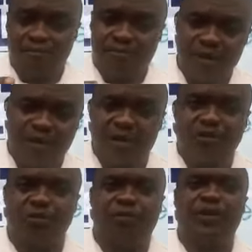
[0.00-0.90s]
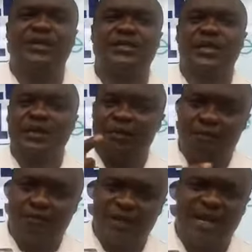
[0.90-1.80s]
pick a good point,
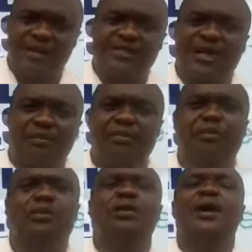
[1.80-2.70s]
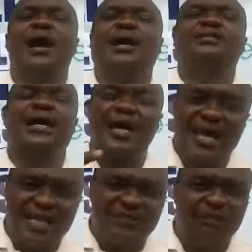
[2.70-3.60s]
pick an example, and
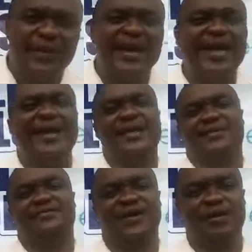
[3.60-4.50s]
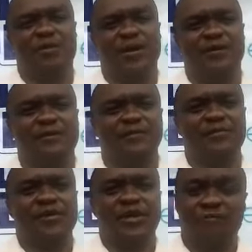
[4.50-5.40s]
explain very well.
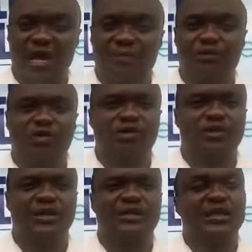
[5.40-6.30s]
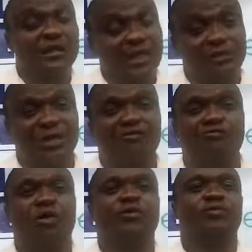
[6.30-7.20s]
If you're able to do this, then you have
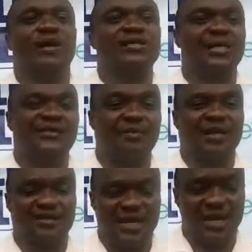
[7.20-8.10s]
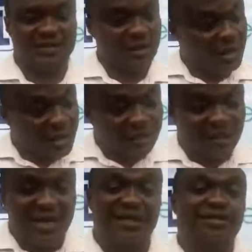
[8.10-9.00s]
won over the examiner's heart. The
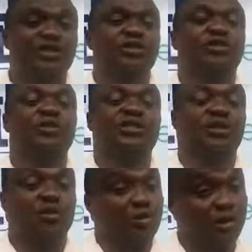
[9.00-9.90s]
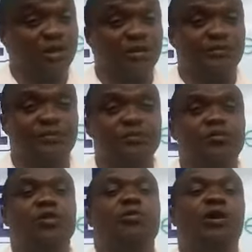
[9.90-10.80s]
last thing to do is the conclusion.
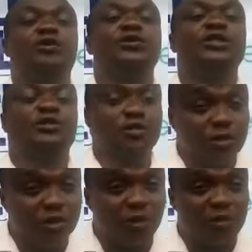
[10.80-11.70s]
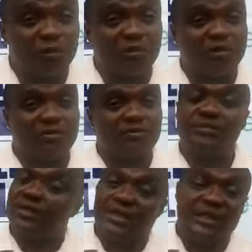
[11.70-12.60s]
What do you need to do in your conclusion?
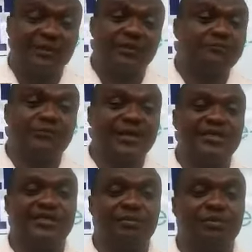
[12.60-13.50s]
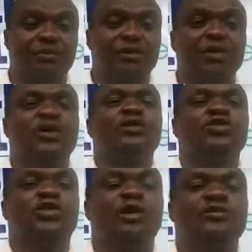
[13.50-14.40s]
It's very simple.
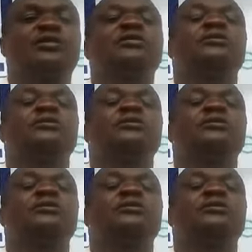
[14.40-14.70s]
Just